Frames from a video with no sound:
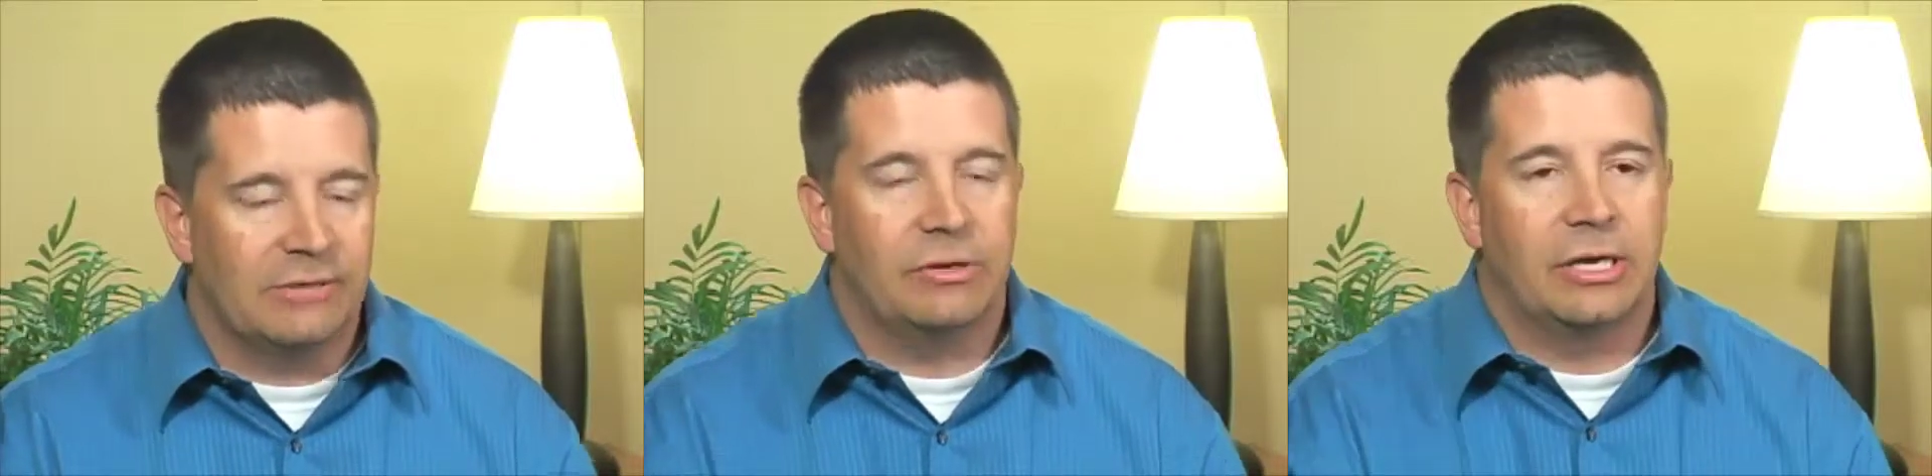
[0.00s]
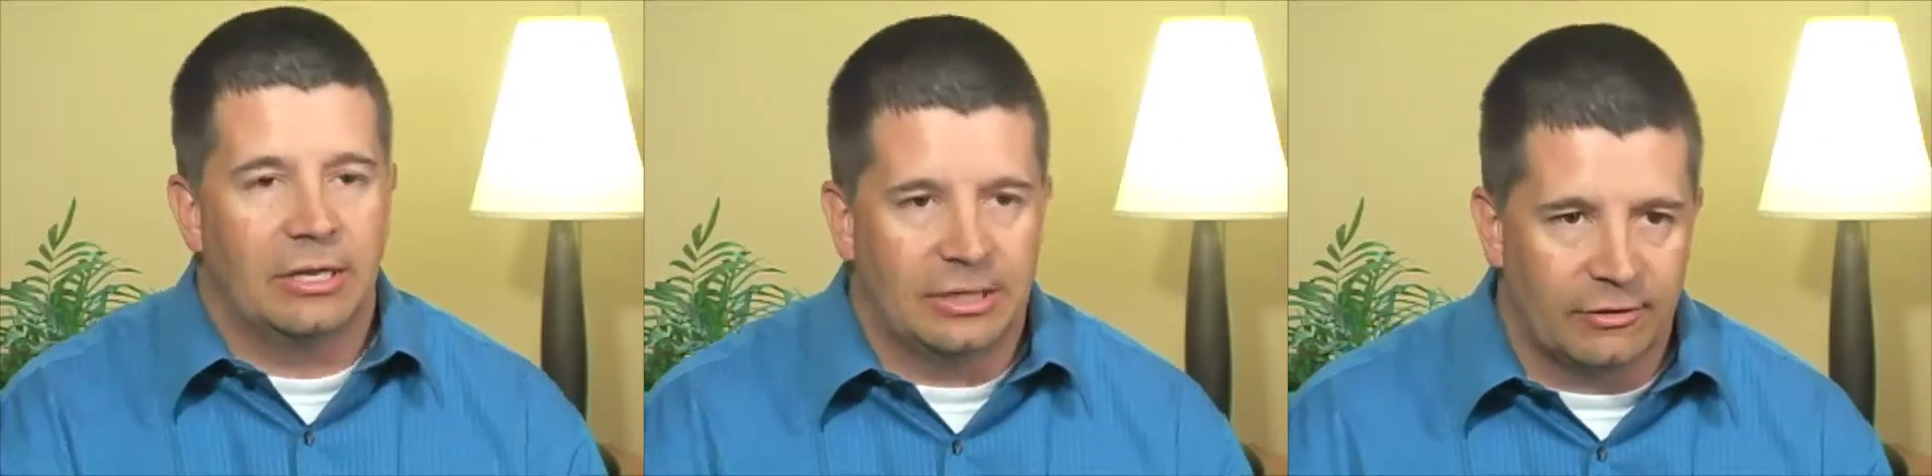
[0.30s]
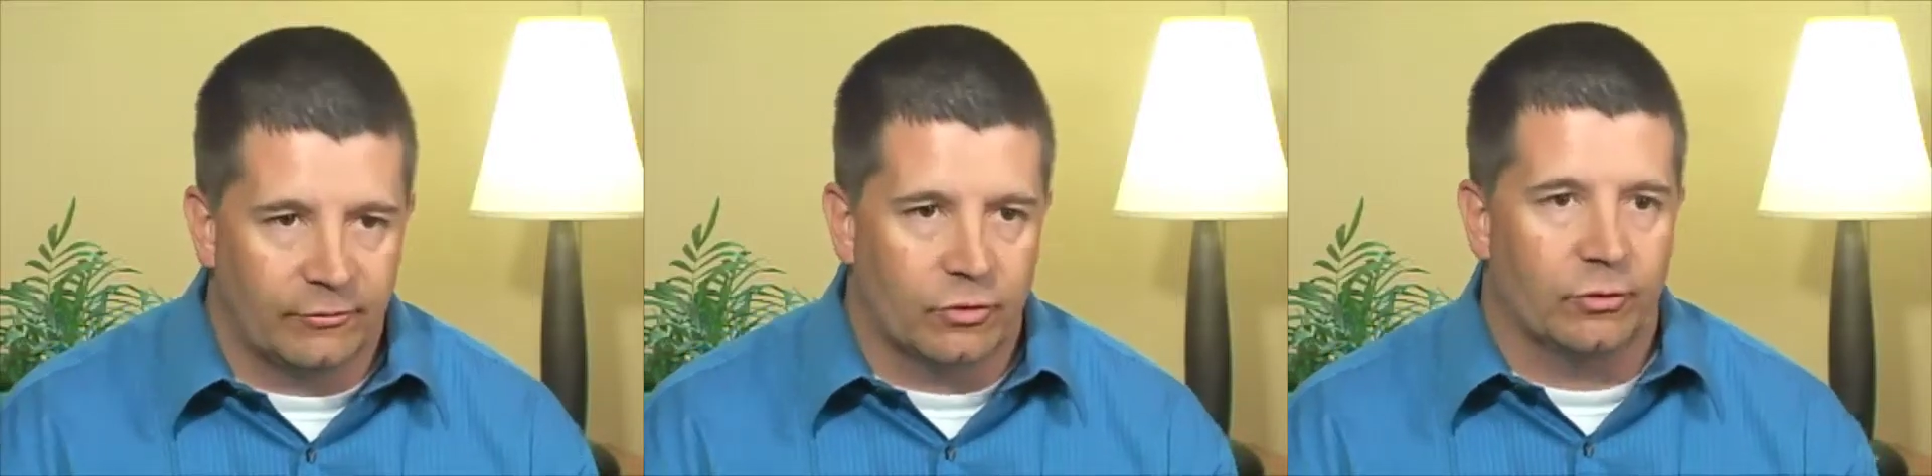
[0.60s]
even in a
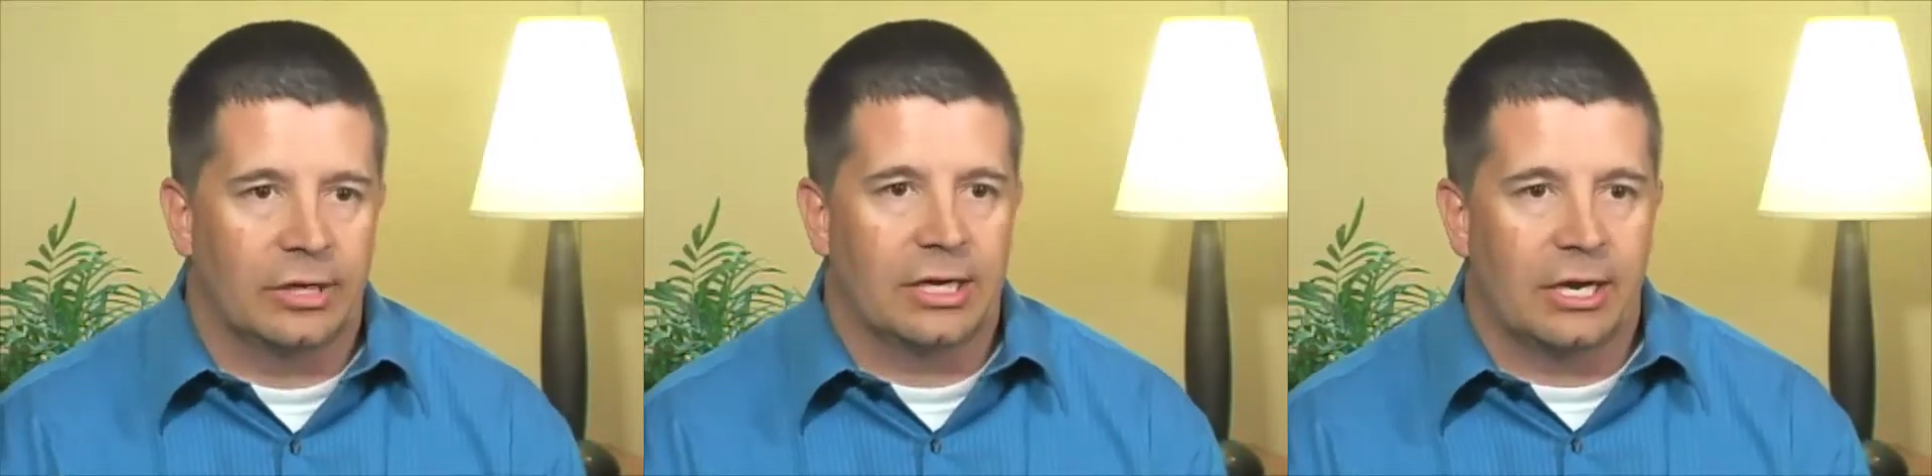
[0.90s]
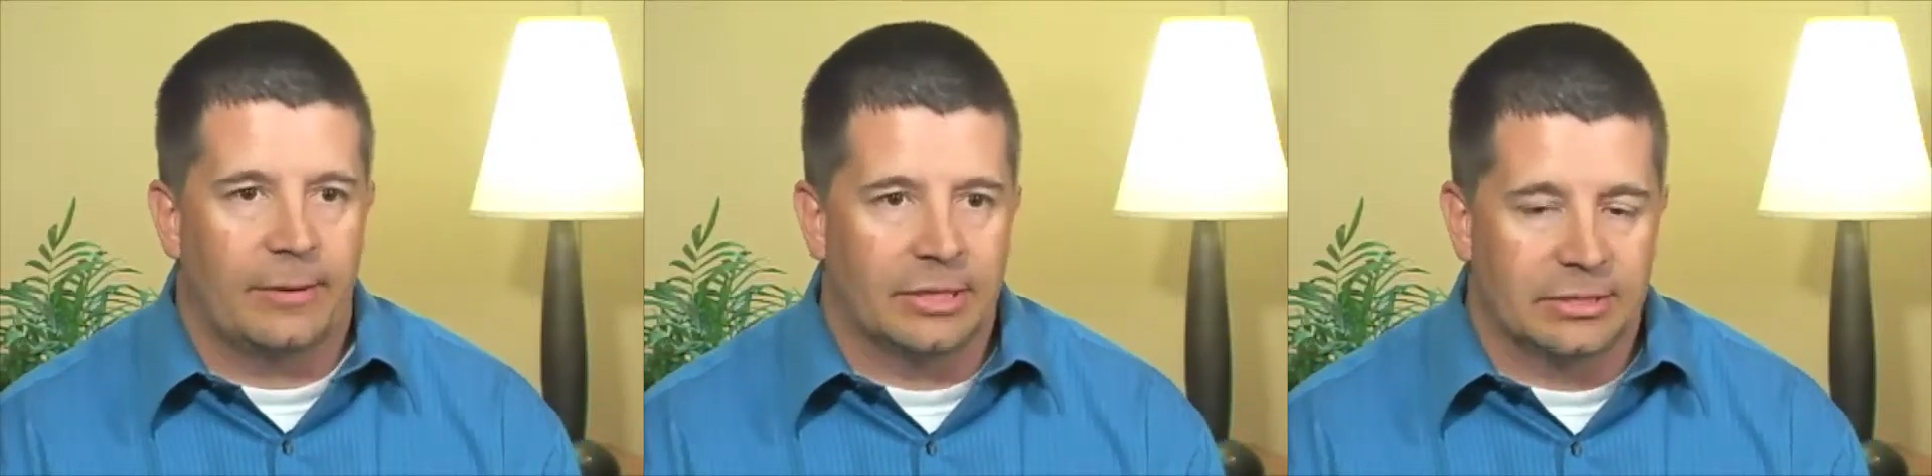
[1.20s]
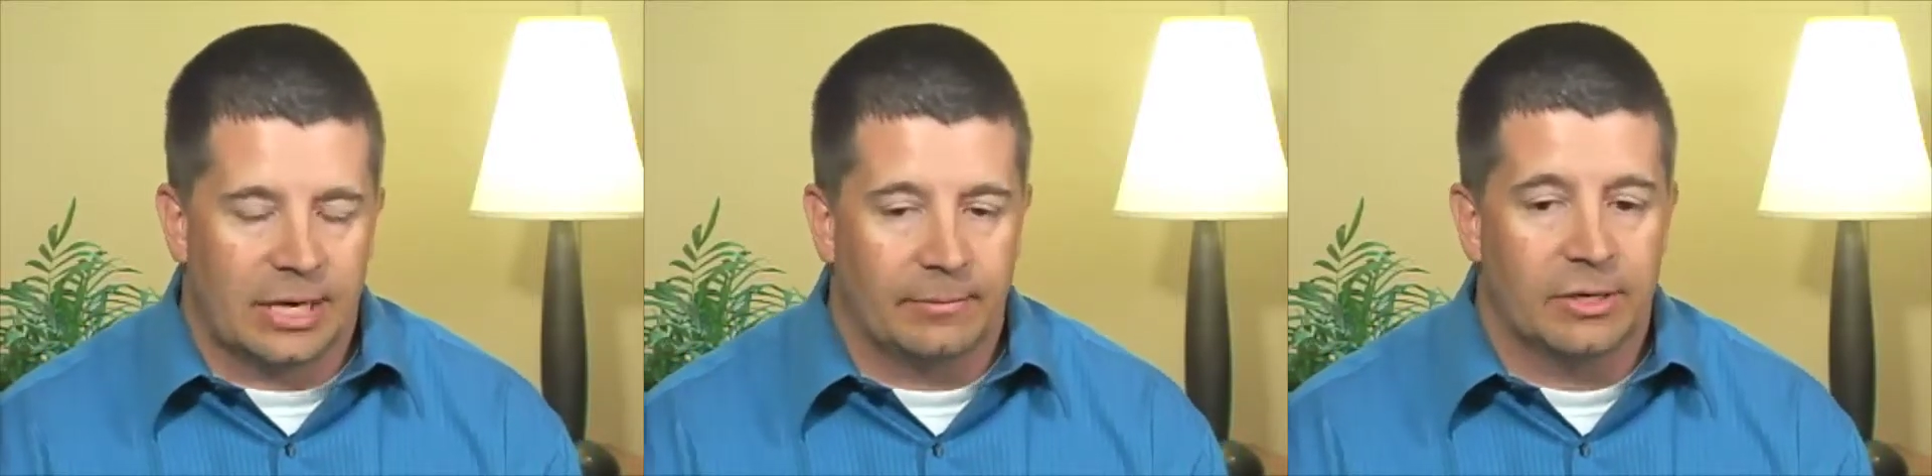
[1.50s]
difficult economic time,